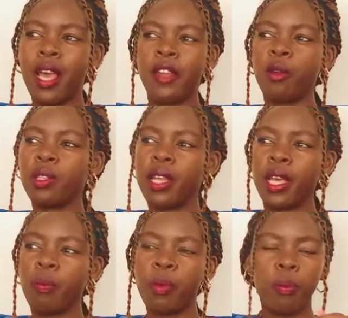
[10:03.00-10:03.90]
I don't
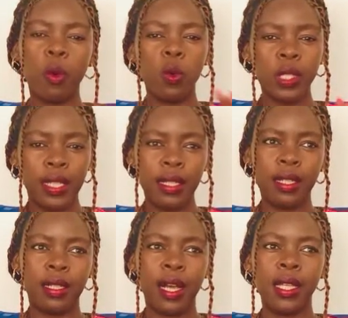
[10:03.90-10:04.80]
like people who
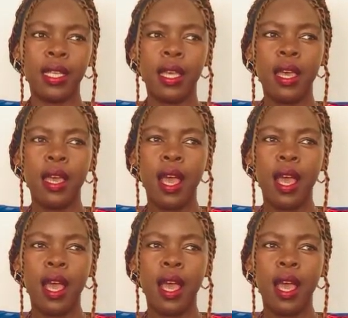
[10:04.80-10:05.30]
dilly-dally.